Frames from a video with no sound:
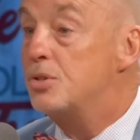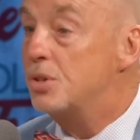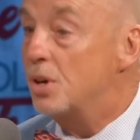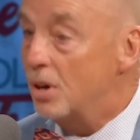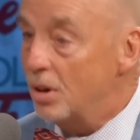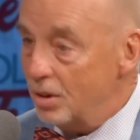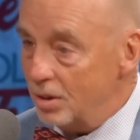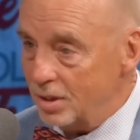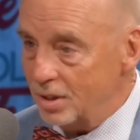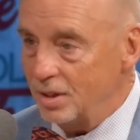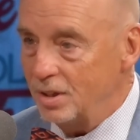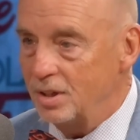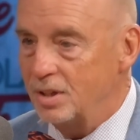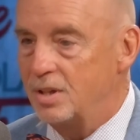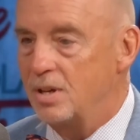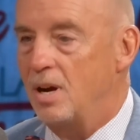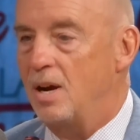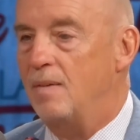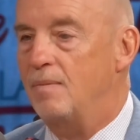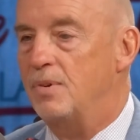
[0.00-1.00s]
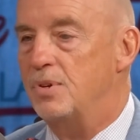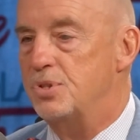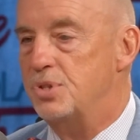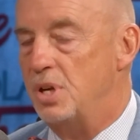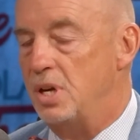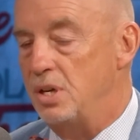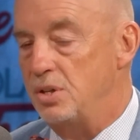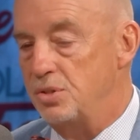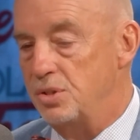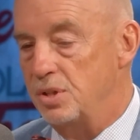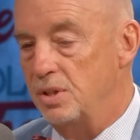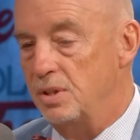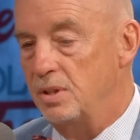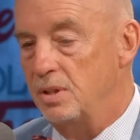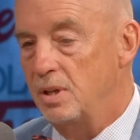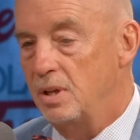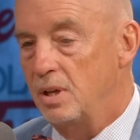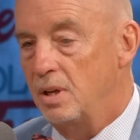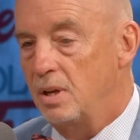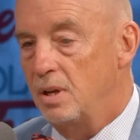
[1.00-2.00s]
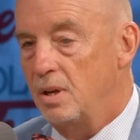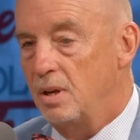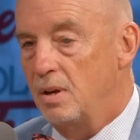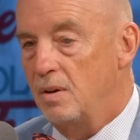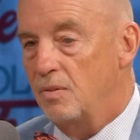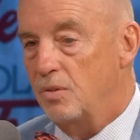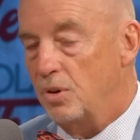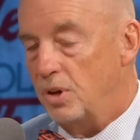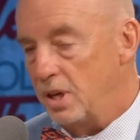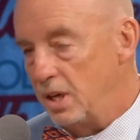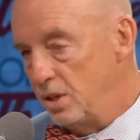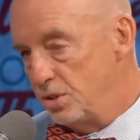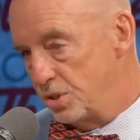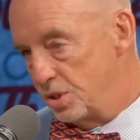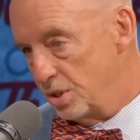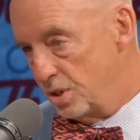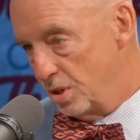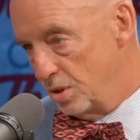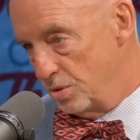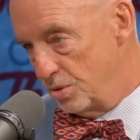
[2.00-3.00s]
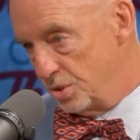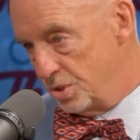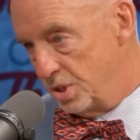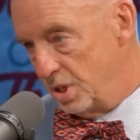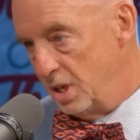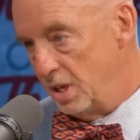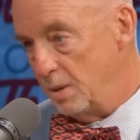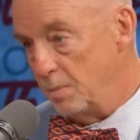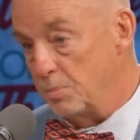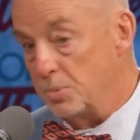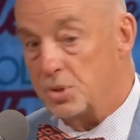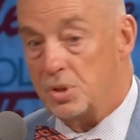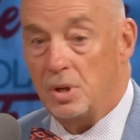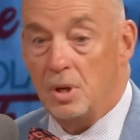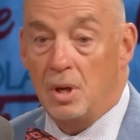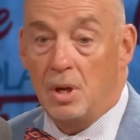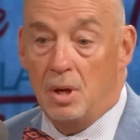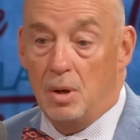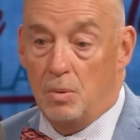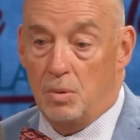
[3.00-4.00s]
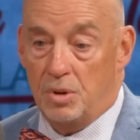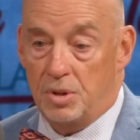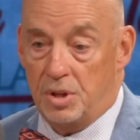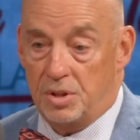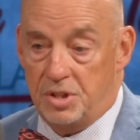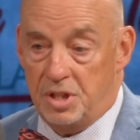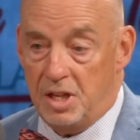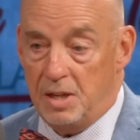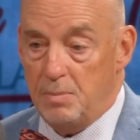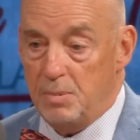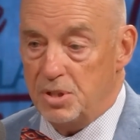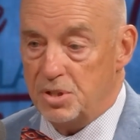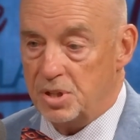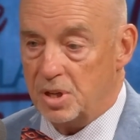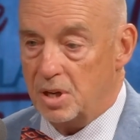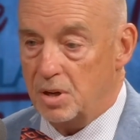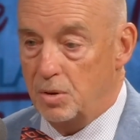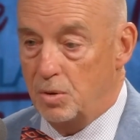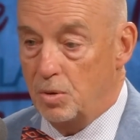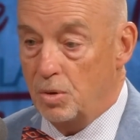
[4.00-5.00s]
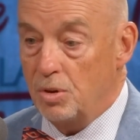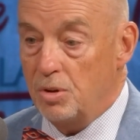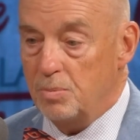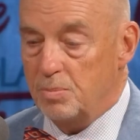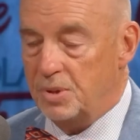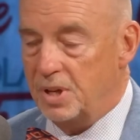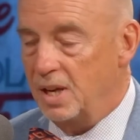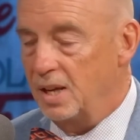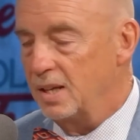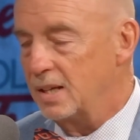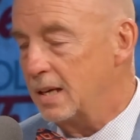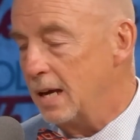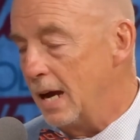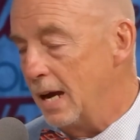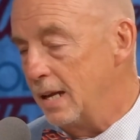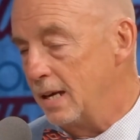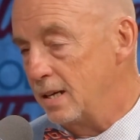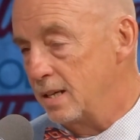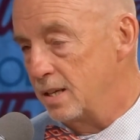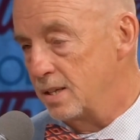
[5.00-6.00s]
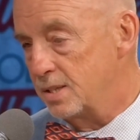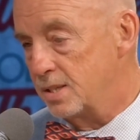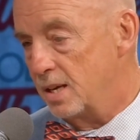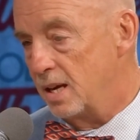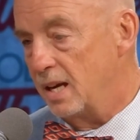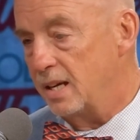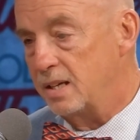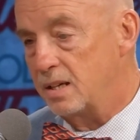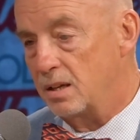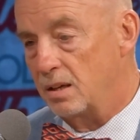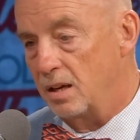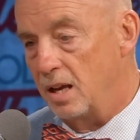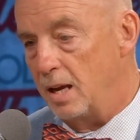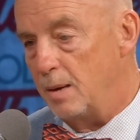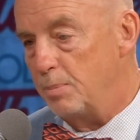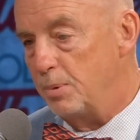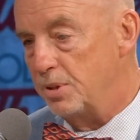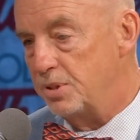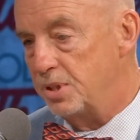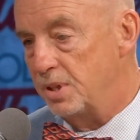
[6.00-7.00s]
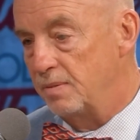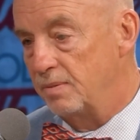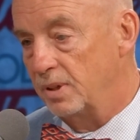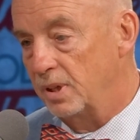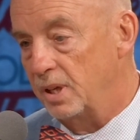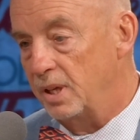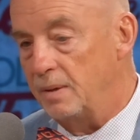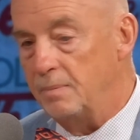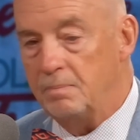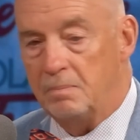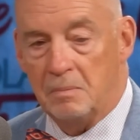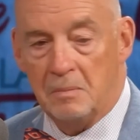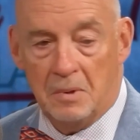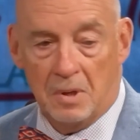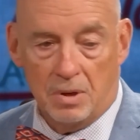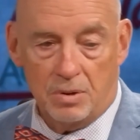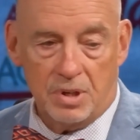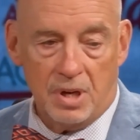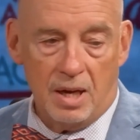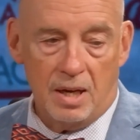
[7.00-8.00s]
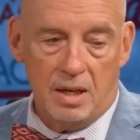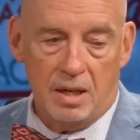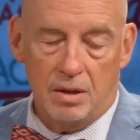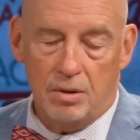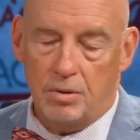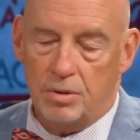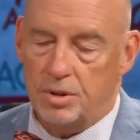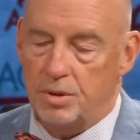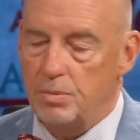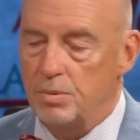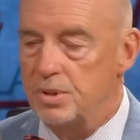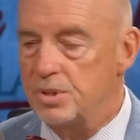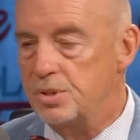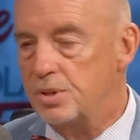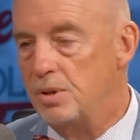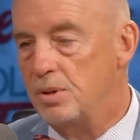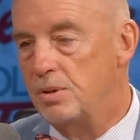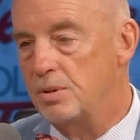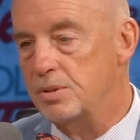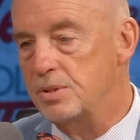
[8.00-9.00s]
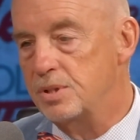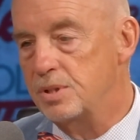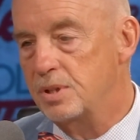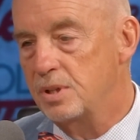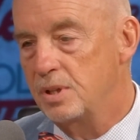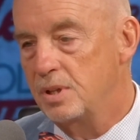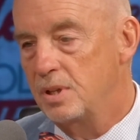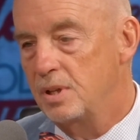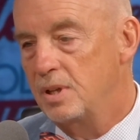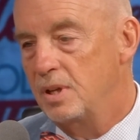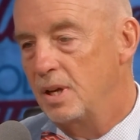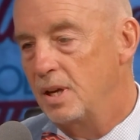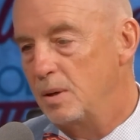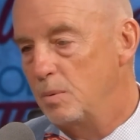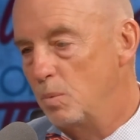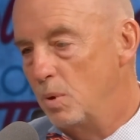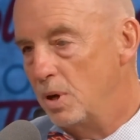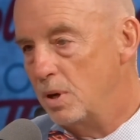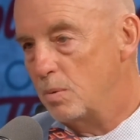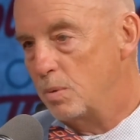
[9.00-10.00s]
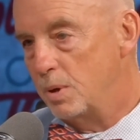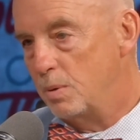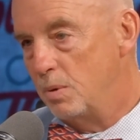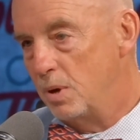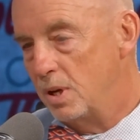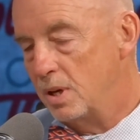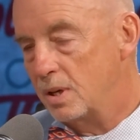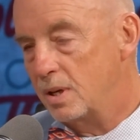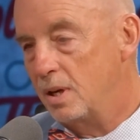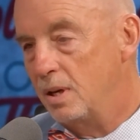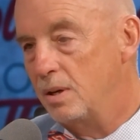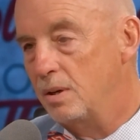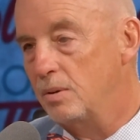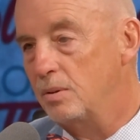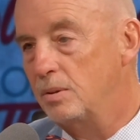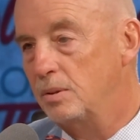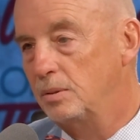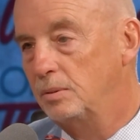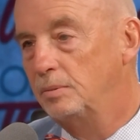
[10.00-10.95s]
targeted conversation for each of those teams, where the team as a group can kind of decide collaboratively, okay, here are the results and where do we want to go.